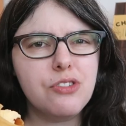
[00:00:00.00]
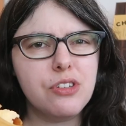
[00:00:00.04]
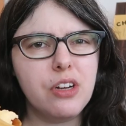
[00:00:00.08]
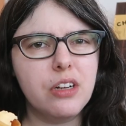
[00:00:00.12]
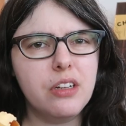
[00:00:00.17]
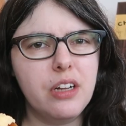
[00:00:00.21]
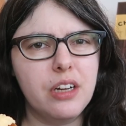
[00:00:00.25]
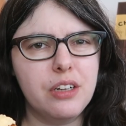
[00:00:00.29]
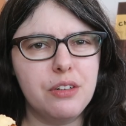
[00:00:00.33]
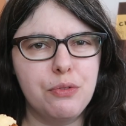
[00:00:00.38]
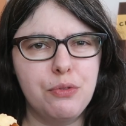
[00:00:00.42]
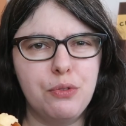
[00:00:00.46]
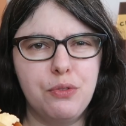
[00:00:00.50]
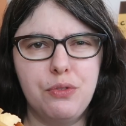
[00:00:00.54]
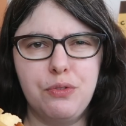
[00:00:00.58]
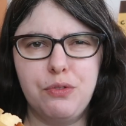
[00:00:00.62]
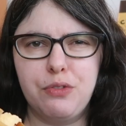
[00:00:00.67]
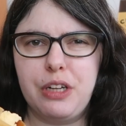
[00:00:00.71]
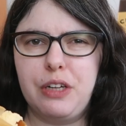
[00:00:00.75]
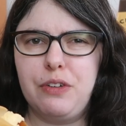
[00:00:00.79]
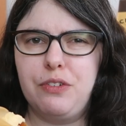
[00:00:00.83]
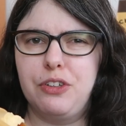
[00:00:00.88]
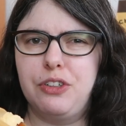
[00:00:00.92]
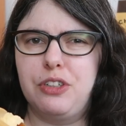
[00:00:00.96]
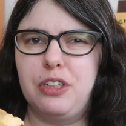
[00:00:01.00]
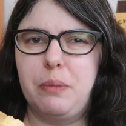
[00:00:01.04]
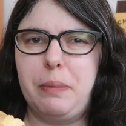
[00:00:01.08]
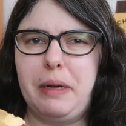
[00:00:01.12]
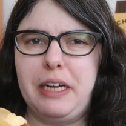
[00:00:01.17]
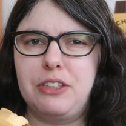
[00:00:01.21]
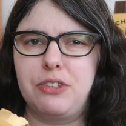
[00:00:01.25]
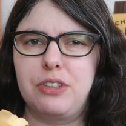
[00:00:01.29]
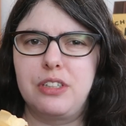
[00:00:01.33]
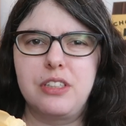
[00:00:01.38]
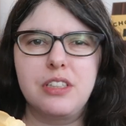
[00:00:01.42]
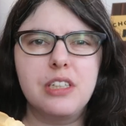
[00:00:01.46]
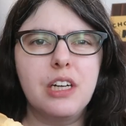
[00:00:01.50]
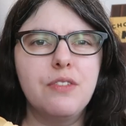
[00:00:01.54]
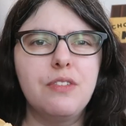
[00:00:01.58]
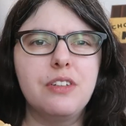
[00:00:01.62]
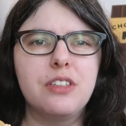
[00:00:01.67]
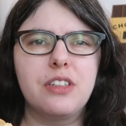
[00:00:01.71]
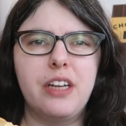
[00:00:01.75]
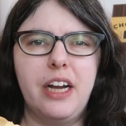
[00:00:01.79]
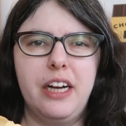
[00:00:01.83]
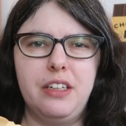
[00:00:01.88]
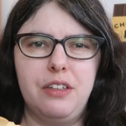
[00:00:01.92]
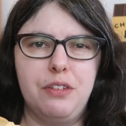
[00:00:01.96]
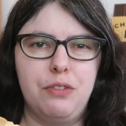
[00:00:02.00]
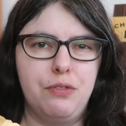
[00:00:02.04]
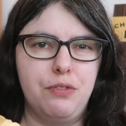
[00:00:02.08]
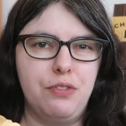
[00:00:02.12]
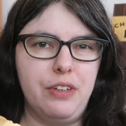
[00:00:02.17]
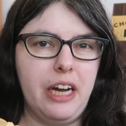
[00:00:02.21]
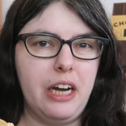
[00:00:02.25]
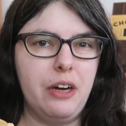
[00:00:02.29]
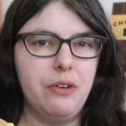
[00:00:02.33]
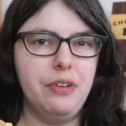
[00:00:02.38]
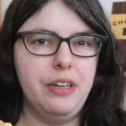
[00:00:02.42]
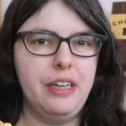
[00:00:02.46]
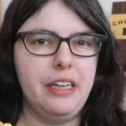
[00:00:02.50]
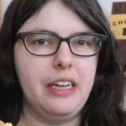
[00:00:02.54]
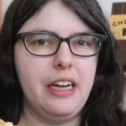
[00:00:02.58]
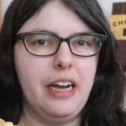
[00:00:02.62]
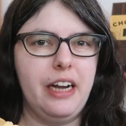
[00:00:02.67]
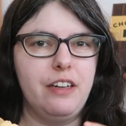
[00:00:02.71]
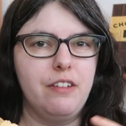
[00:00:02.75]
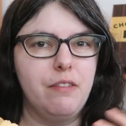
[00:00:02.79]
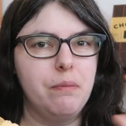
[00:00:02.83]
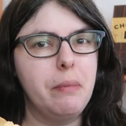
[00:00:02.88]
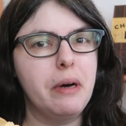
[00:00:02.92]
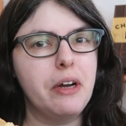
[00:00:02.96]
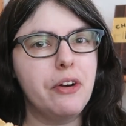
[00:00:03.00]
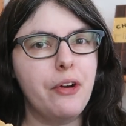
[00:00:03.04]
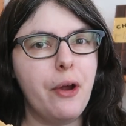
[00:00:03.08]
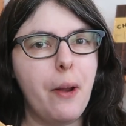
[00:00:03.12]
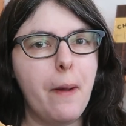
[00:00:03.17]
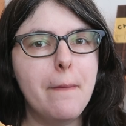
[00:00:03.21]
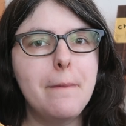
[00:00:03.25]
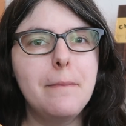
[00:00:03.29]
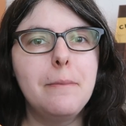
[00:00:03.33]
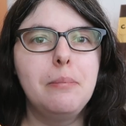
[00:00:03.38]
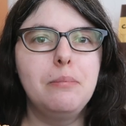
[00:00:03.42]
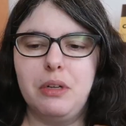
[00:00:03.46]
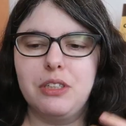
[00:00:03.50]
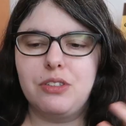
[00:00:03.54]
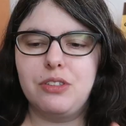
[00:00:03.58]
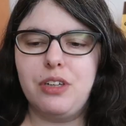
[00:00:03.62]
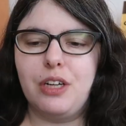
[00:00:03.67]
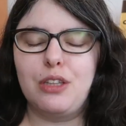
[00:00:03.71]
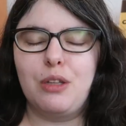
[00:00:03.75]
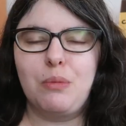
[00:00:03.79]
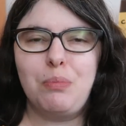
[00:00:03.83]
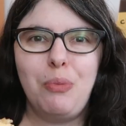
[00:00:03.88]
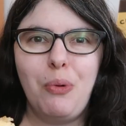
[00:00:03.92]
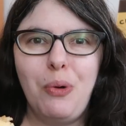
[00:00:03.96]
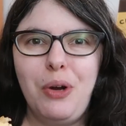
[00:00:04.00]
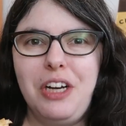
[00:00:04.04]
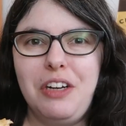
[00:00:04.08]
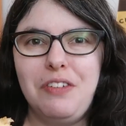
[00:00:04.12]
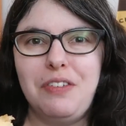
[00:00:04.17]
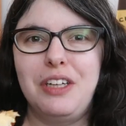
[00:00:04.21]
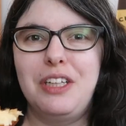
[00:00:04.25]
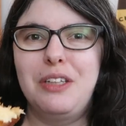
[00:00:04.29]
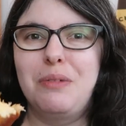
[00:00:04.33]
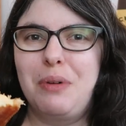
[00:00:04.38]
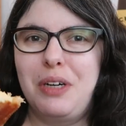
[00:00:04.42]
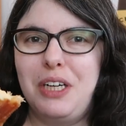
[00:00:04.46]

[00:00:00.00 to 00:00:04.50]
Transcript: There's not a lot of flavor to the pastry itself. It's kind of floury and kind of buttery, but it's not the point of it.